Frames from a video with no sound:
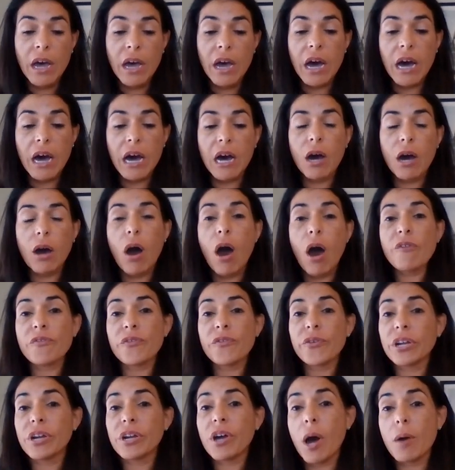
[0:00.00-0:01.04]

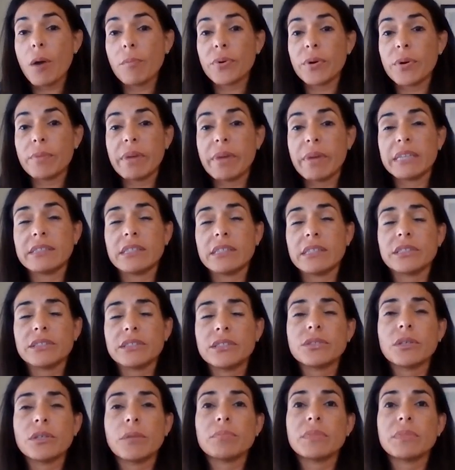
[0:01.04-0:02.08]
Offering compromises. This
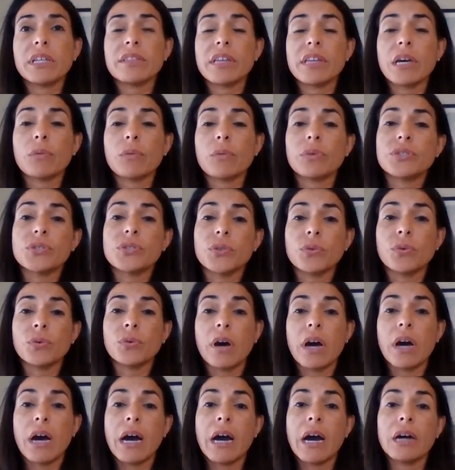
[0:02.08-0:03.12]
is something that we
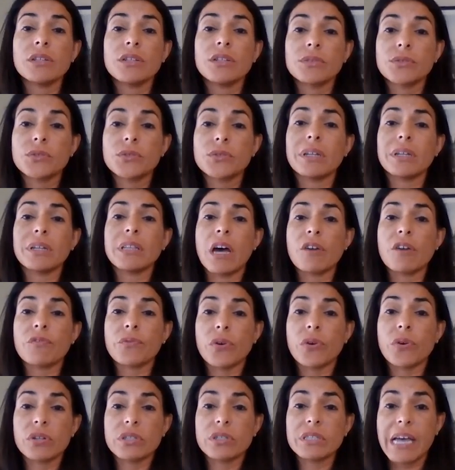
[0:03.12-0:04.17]
do allow
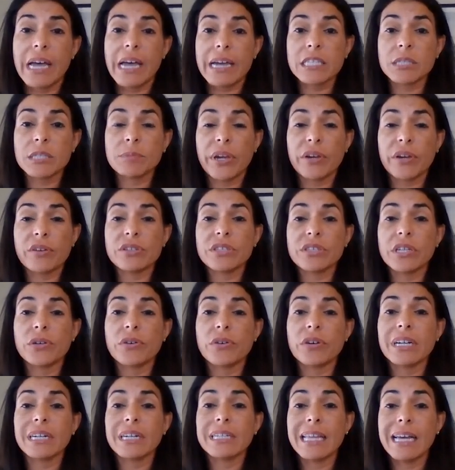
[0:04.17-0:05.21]
for taxpayers and
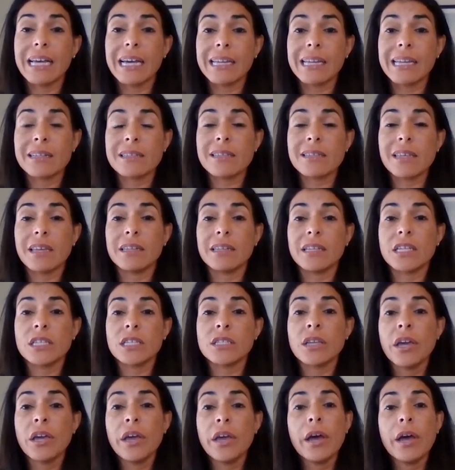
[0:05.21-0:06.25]
our clients, and
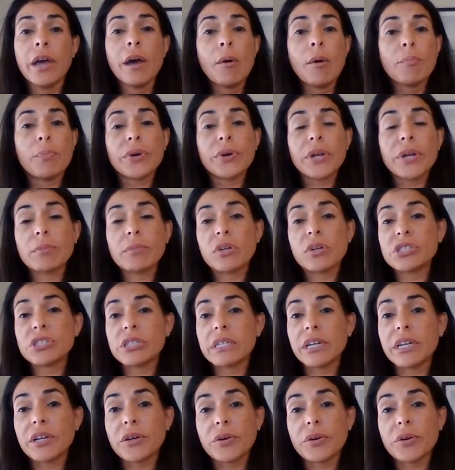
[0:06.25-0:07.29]
it's pretty much
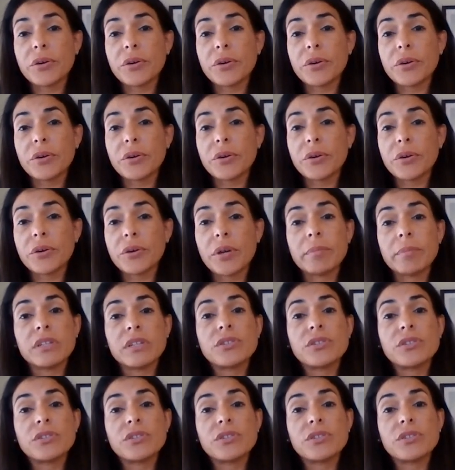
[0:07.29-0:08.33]
an
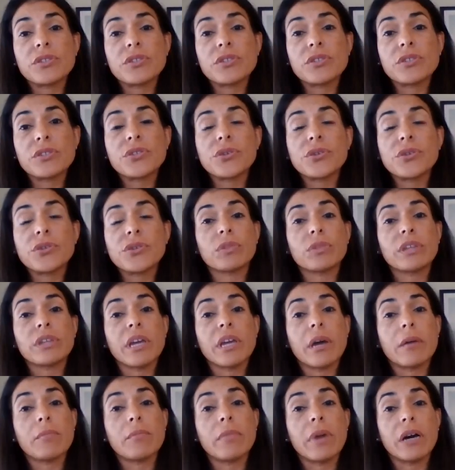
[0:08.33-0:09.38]
agreement
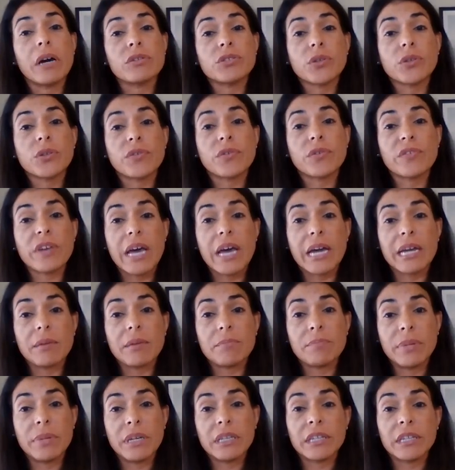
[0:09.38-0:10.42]
to settle
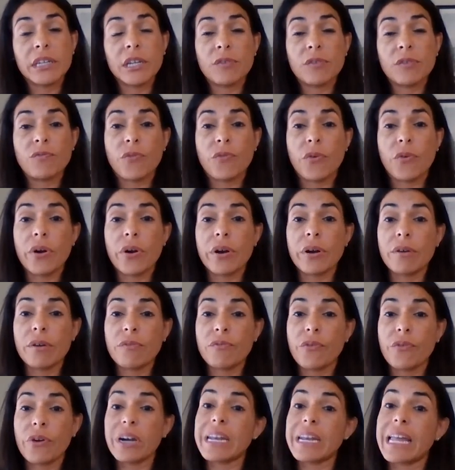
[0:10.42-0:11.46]
the amount of
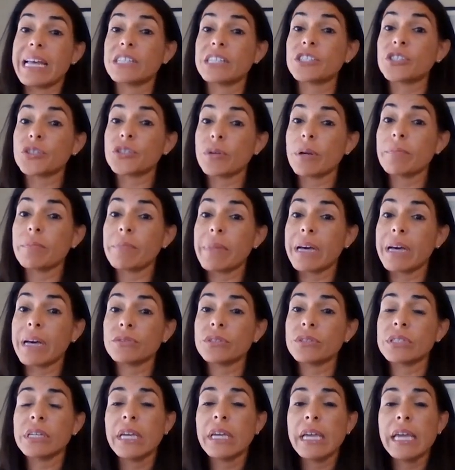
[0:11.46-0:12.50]
liability for lesser
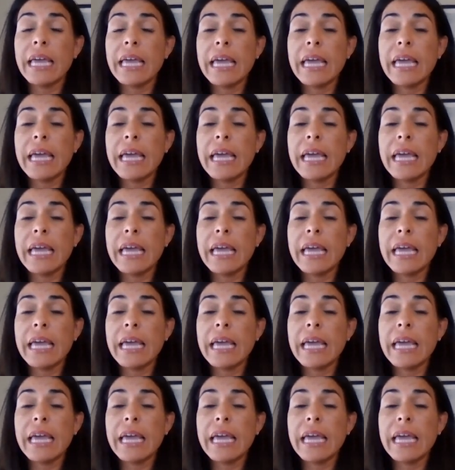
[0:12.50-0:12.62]
amount.